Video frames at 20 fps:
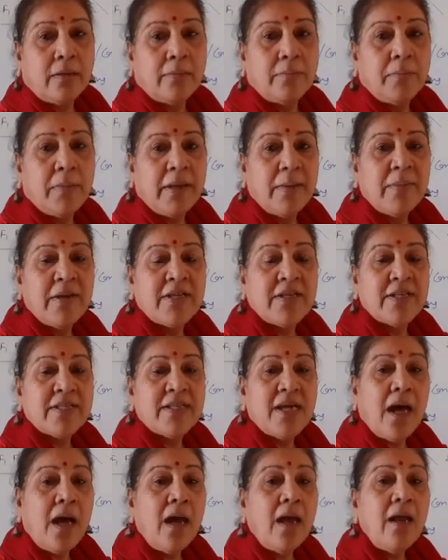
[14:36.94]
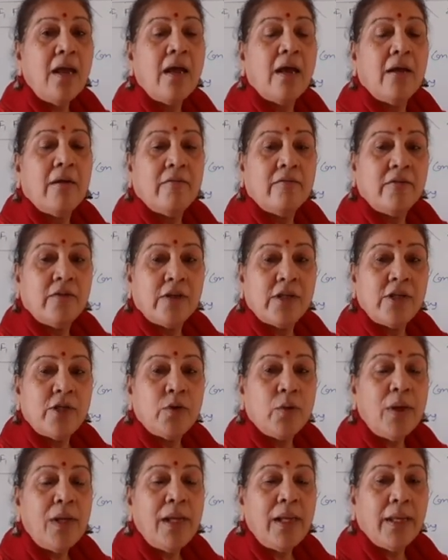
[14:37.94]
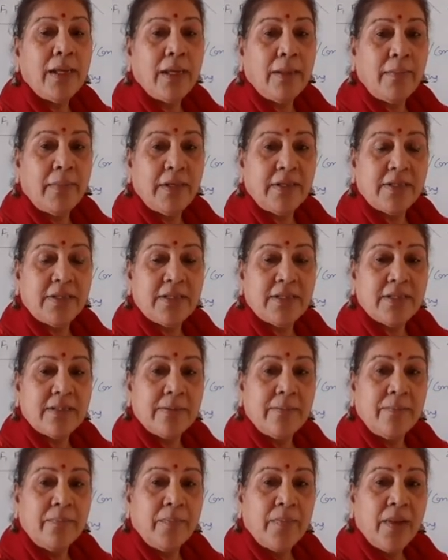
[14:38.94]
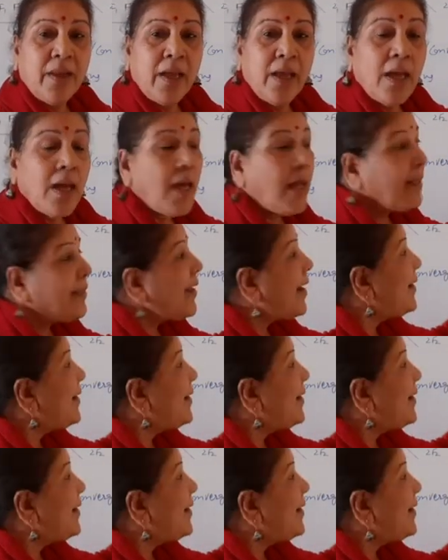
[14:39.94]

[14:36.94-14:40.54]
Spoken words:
images are virtual images. That